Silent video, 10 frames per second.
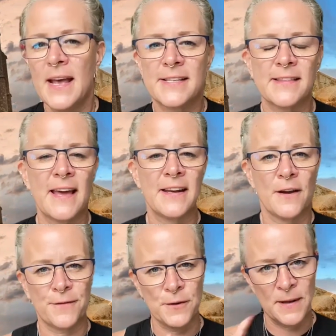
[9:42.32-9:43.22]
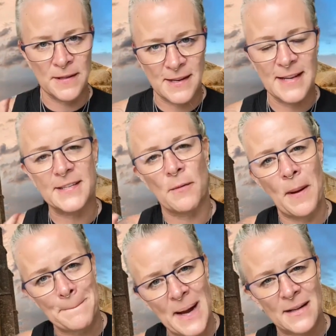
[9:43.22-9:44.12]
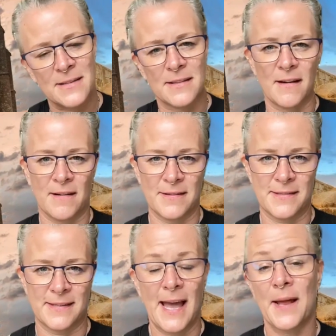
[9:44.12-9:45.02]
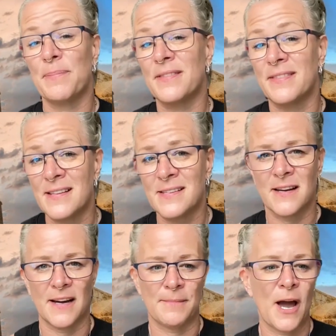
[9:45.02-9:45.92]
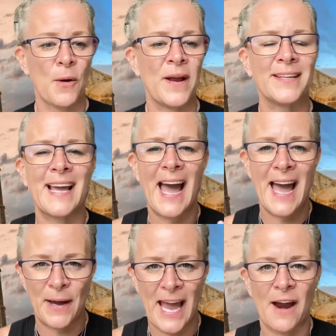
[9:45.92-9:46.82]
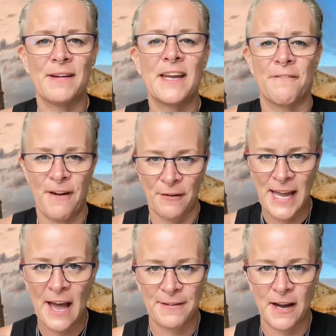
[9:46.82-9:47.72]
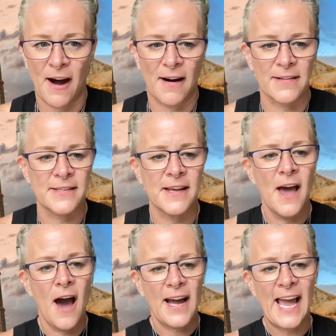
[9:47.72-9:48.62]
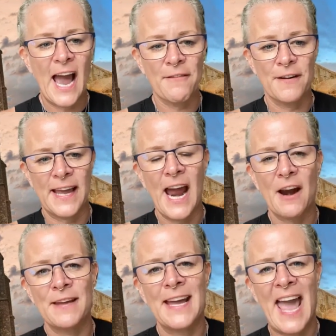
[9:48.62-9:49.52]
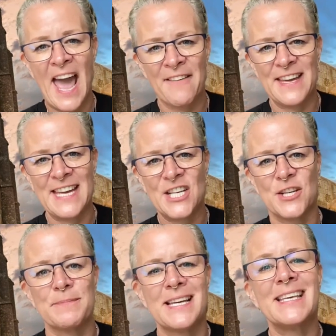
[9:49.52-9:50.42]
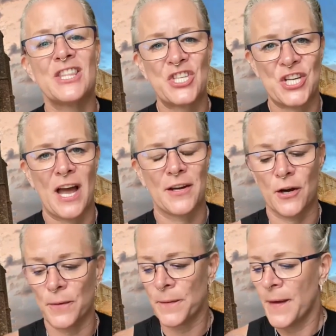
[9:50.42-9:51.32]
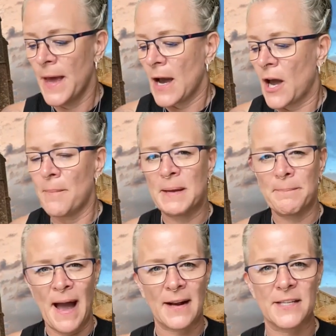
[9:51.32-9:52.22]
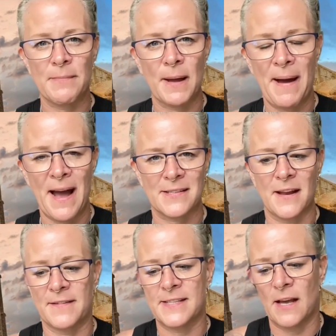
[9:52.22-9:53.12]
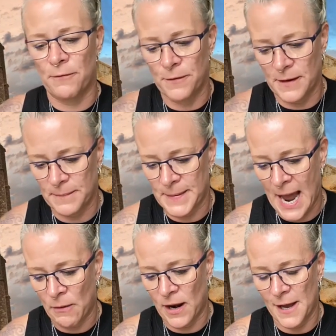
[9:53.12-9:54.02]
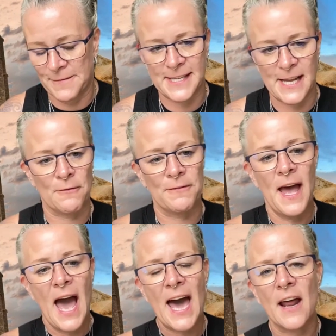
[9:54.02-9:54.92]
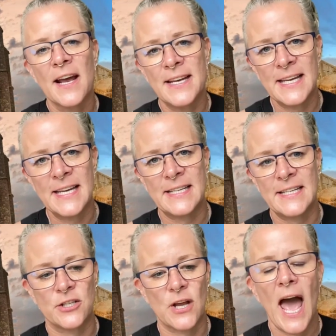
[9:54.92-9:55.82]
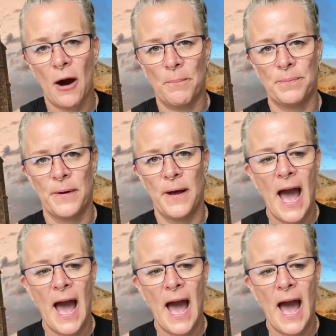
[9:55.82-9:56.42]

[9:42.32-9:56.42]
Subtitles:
So then a few months later, I went back to the gardens again, but this time I went carrying a very heavy heart, carrying heavy Egypt in the shadow, coming back to my past life self, now life self. And I needed help.